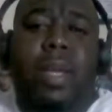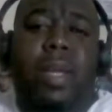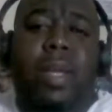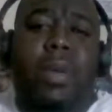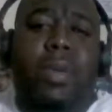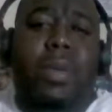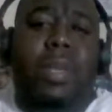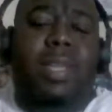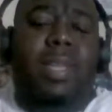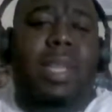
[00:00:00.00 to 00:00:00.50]

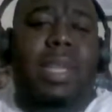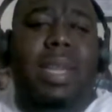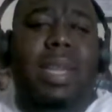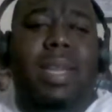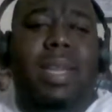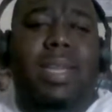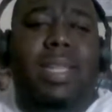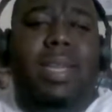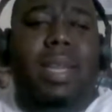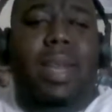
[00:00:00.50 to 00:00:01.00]
who is
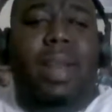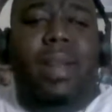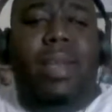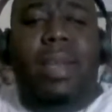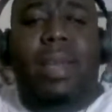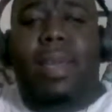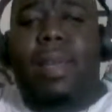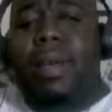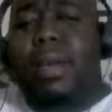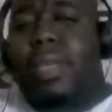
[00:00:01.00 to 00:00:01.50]
in his later
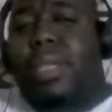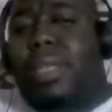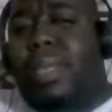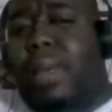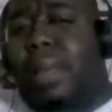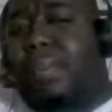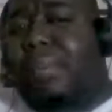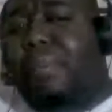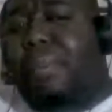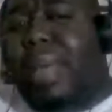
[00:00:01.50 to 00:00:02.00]
years
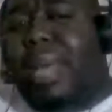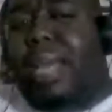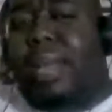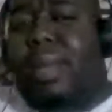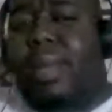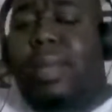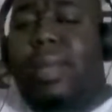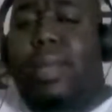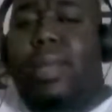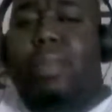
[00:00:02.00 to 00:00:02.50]

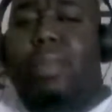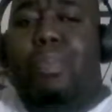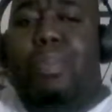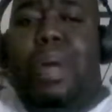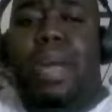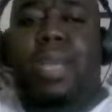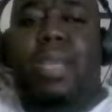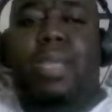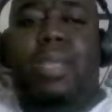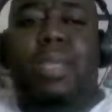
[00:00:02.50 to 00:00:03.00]
abandoned the
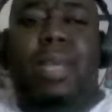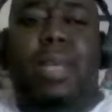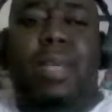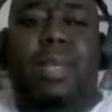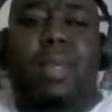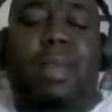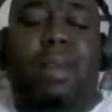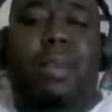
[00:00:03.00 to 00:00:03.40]
project